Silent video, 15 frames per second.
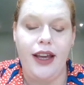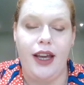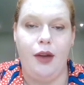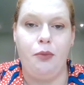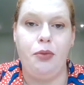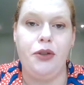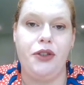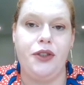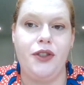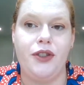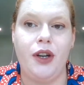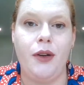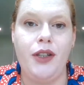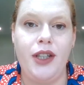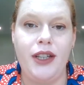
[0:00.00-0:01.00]
important
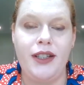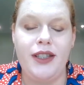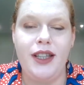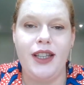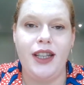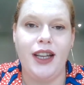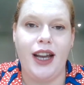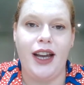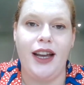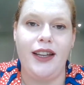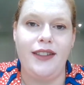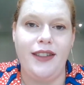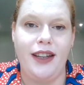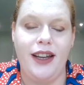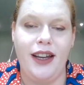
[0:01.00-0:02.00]
scriptures that the
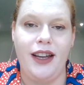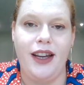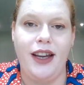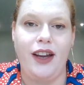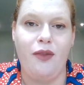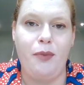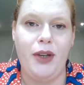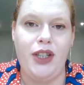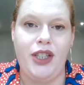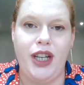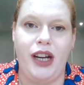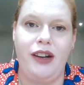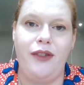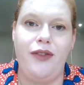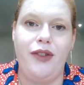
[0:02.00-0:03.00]
guys uh, have been
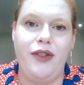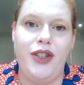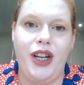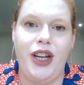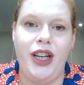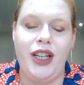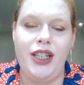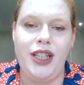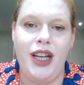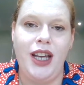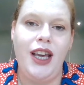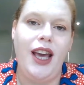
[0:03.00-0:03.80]
sharing from church.